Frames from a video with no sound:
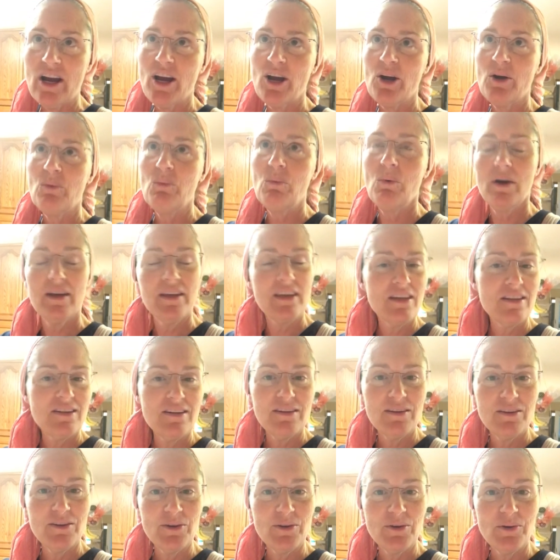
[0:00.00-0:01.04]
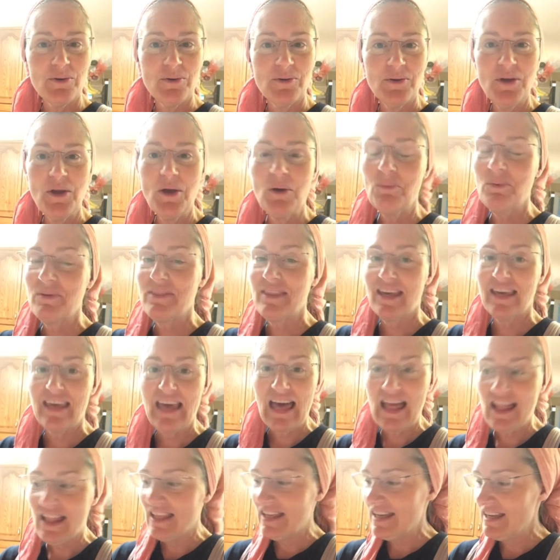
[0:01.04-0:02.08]
what you do with a
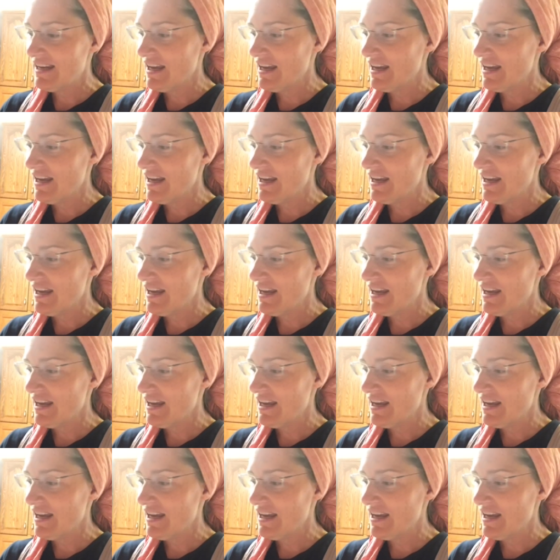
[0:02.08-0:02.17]
gallon